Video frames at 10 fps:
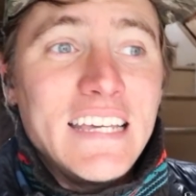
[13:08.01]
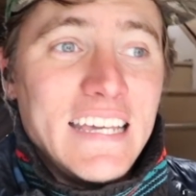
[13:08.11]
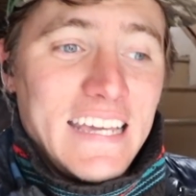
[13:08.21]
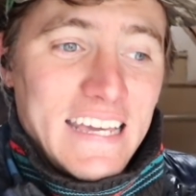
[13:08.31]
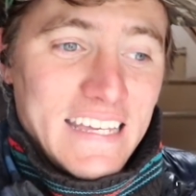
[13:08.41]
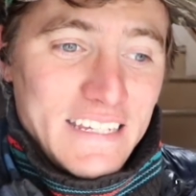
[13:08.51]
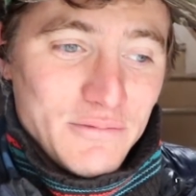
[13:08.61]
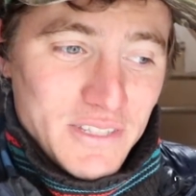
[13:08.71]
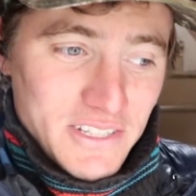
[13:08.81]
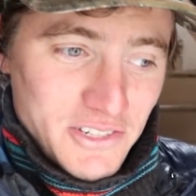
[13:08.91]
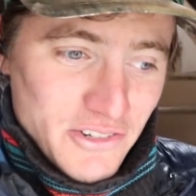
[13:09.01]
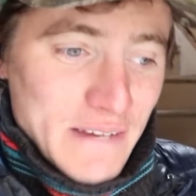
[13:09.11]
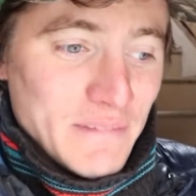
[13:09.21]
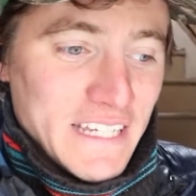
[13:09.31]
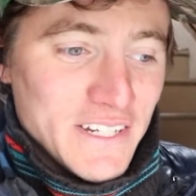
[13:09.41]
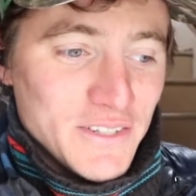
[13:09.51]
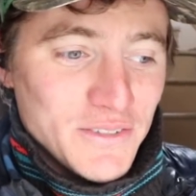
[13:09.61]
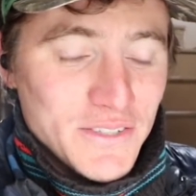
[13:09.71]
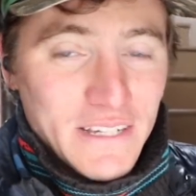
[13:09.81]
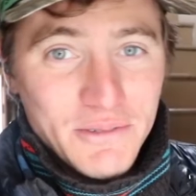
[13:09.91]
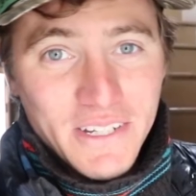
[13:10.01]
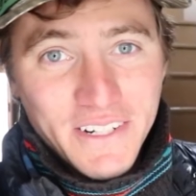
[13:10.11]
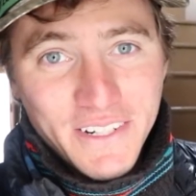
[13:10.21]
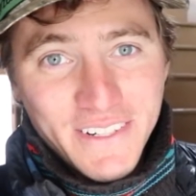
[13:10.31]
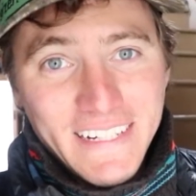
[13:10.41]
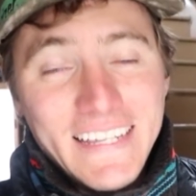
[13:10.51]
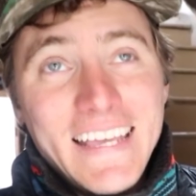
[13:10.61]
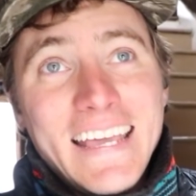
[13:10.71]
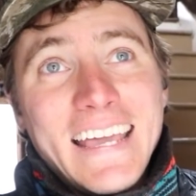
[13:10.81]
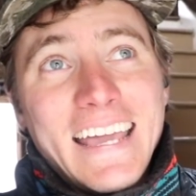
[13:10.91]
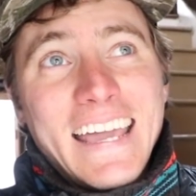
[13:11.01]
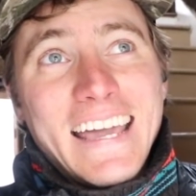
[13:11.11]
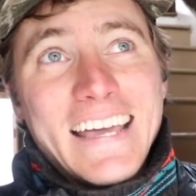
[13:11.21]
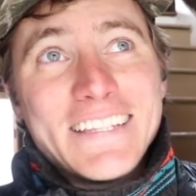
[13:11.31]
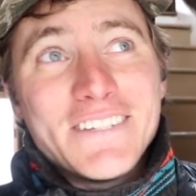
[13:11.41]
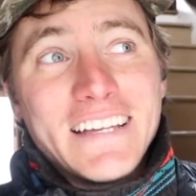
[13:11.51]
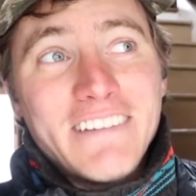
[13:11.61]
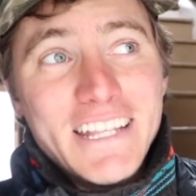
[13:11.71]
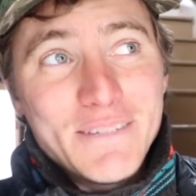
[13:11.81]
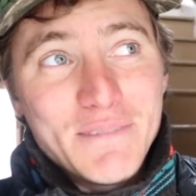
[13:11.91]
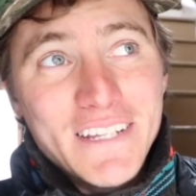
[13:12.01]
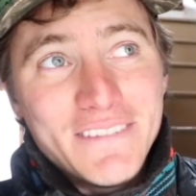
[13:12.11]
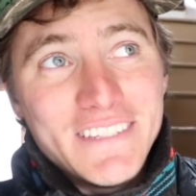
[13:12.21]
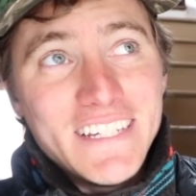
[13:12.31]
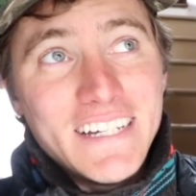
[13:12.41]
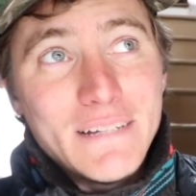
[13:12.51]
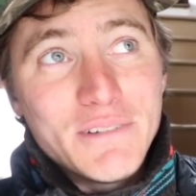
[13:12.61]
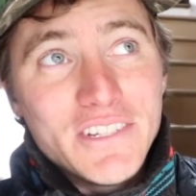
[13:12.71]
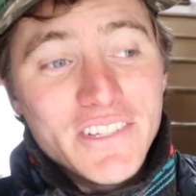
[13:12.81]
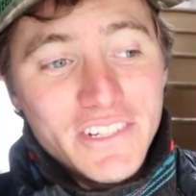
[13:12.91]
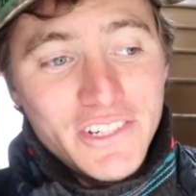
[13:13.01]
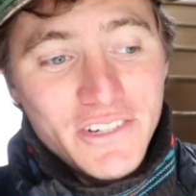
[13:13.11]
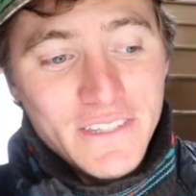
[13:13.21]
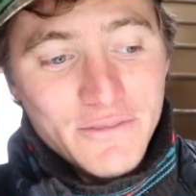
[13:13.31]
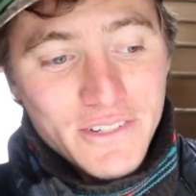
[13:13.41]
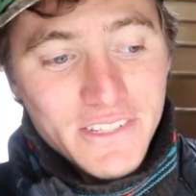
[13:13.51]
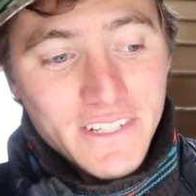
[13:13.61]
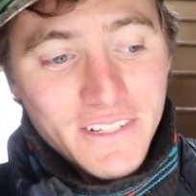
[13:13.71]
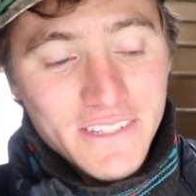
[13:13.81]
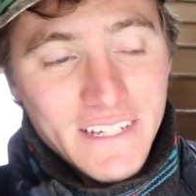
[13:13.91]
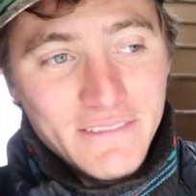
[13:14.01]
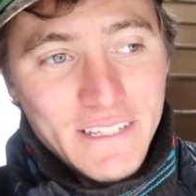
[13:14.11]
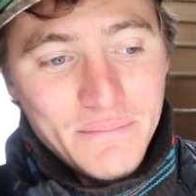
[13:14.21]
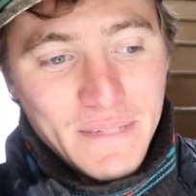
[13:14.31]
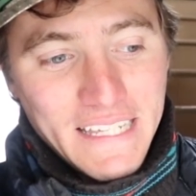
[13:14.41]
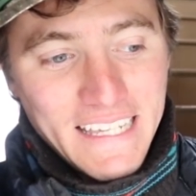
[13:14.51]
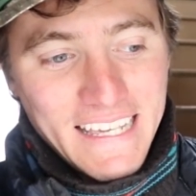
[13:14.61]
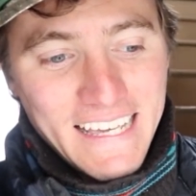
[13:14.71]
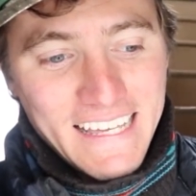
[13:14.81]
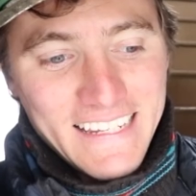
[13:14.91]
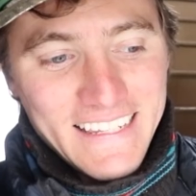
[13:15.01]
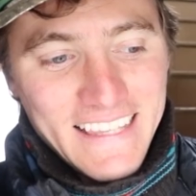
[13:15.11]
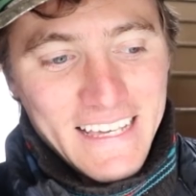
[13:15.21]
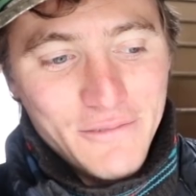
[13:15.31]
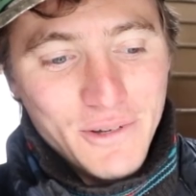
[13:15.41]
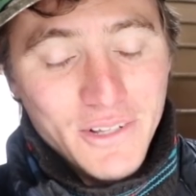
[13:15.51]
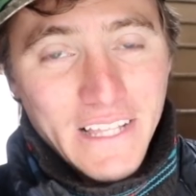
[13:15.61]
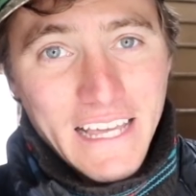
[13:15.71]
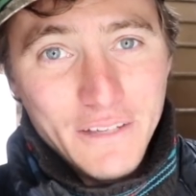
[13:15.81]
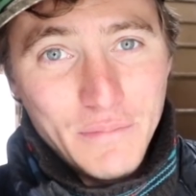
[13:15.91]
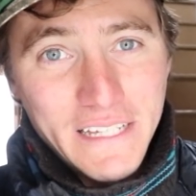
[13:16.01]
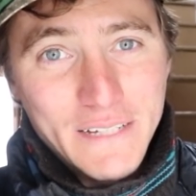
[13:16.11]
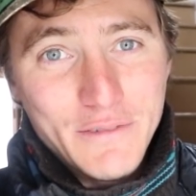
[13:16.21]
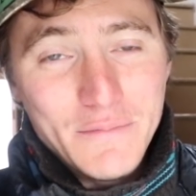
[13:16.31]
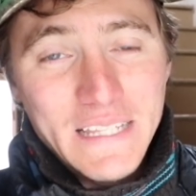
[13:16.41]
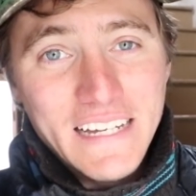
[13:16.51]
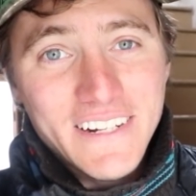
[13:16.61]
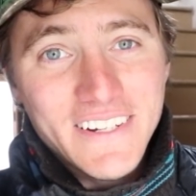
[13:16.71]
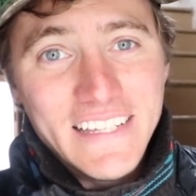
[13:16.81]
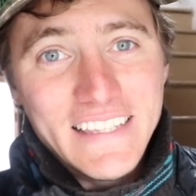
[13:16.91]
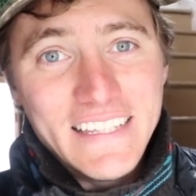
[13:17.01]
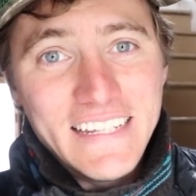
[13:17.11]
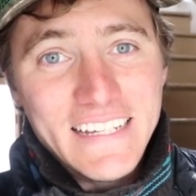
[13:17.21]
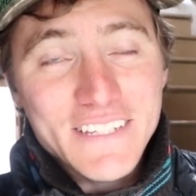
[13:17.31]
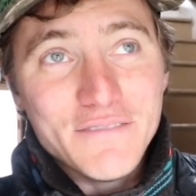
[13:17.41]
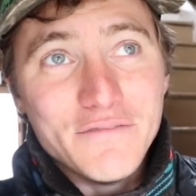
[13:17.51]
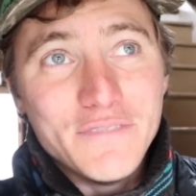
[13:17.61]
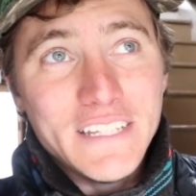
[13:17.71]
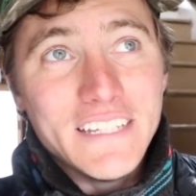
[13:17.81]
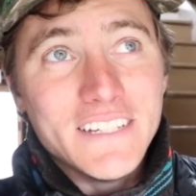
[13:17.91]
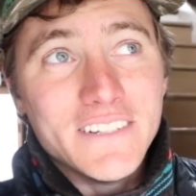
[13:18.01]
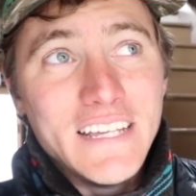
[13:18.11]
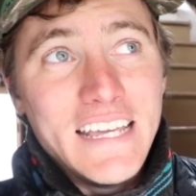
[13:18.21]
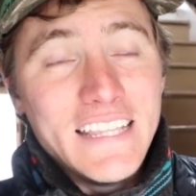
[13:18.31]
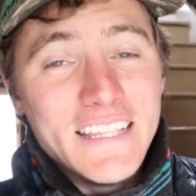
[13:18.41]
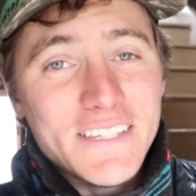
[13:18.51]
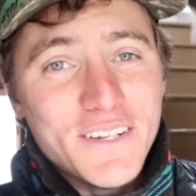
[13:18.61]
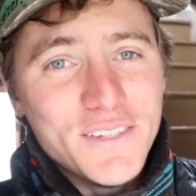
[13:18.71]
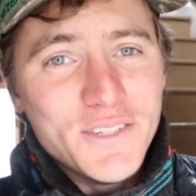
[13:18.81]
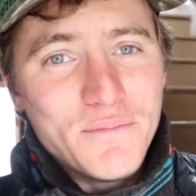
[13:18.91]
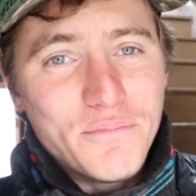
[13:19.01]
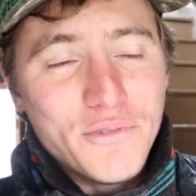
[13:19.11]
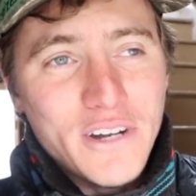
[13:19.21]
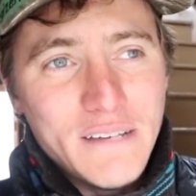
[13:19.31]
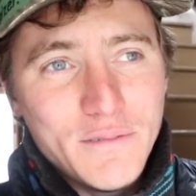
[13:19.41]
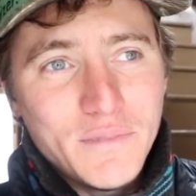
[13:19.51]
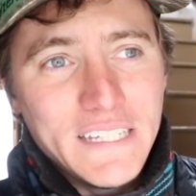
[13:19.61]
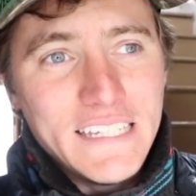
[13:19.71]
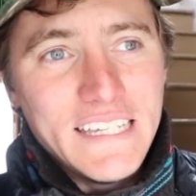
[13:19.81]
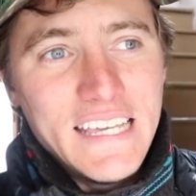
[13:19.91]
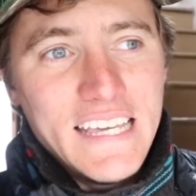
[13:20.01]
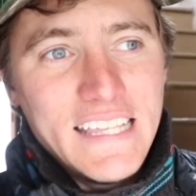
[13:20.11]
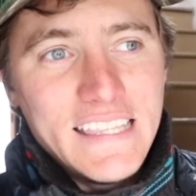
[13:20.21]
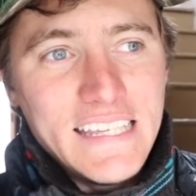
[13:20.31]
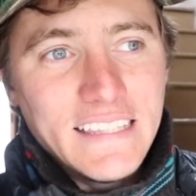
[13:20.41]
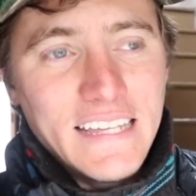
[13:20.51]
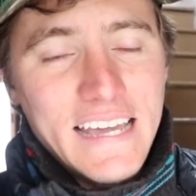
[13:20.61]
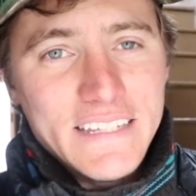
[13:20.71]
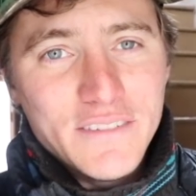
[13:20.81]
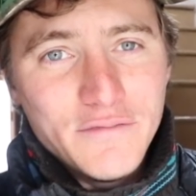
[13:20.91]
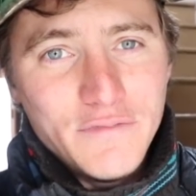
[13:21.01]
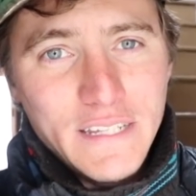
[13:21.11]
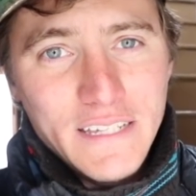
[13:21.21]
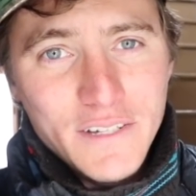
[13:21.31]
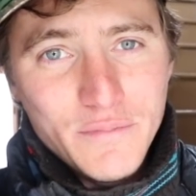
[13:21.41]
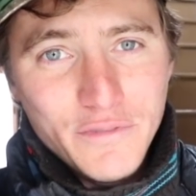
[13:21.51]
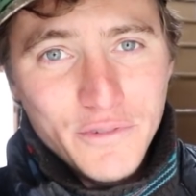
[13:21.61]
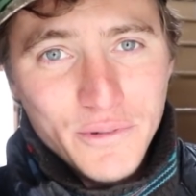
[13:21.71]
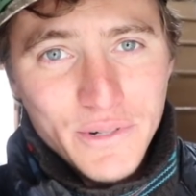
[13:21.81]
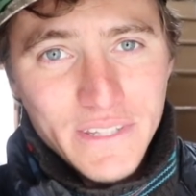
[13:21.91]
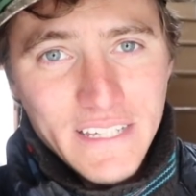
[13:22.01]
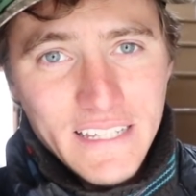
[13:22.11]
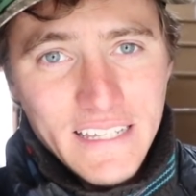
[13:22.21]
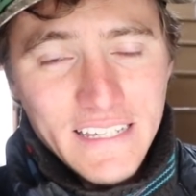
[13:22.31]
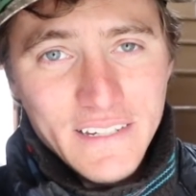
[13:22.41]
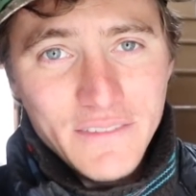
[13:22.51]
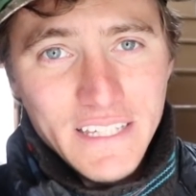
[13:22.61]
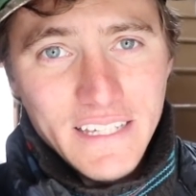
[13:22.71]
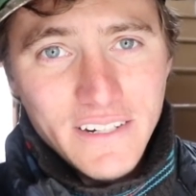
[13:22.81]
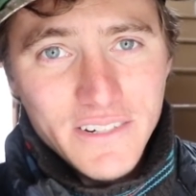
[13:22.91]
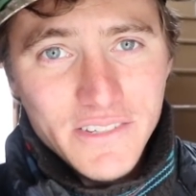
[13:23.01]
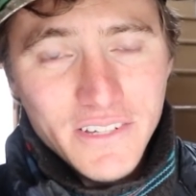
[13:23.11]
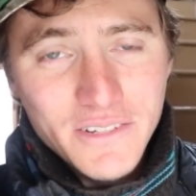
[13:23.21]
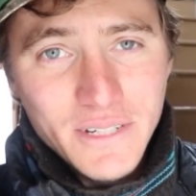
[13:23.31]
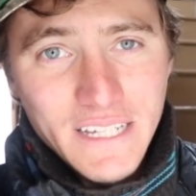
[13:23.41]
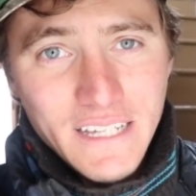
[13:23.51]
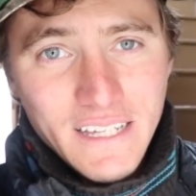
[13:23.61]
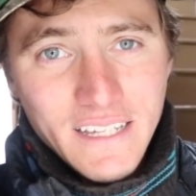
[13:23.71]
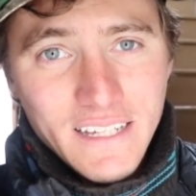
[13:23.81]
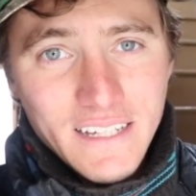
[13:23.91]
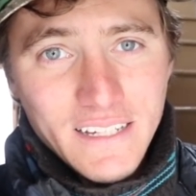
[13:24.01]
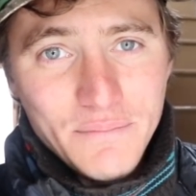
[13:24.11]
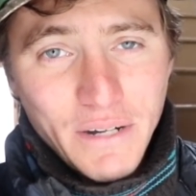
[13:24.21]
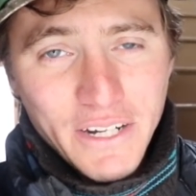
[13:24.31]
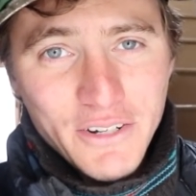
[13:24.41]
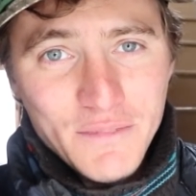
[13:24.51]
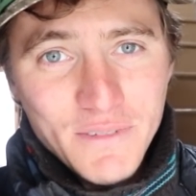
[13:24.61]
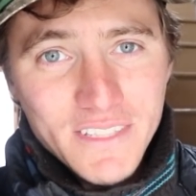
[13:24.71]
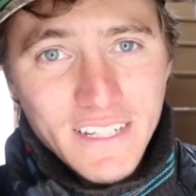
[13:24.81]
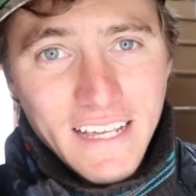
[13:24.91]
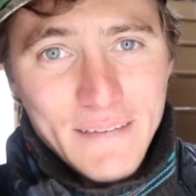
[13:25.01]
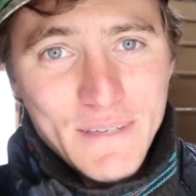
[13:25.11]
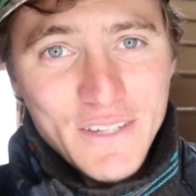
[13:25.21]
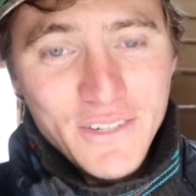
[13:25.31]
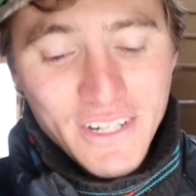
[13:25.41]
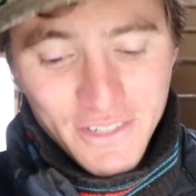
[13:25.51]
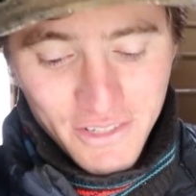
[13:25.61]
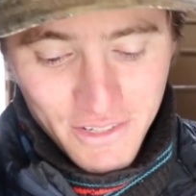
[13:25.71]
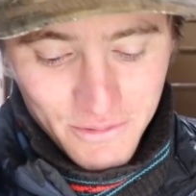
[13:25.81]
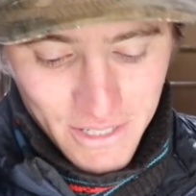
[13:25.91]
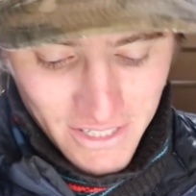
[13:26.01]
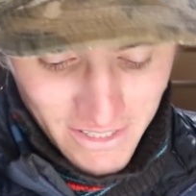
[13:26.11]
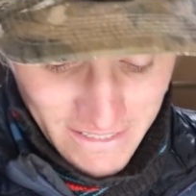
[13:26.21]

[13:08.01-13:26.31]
And it was extremely cold, so I was in a hurry. And so I got some stuff done. I'm just going to show you the results of them, and then we'll kind of pick up from there in the next video. This is also probably the last video before the end of the year, so Merry Christmas and a Happy New Year to you all.